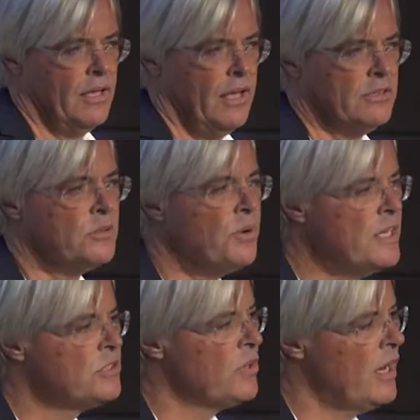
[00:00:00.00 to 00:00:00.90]
and really
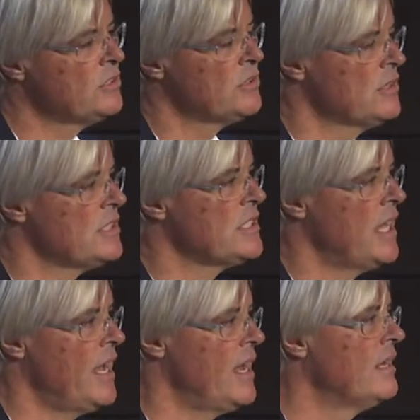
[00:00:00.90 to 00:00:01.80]
try to
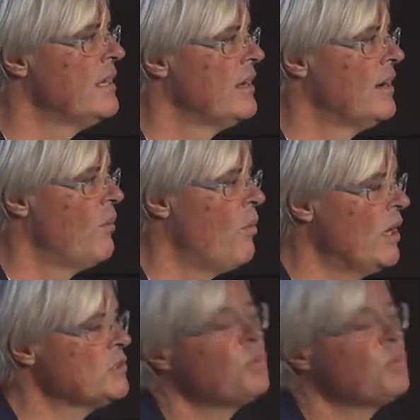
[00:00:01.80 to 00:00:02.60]
understand what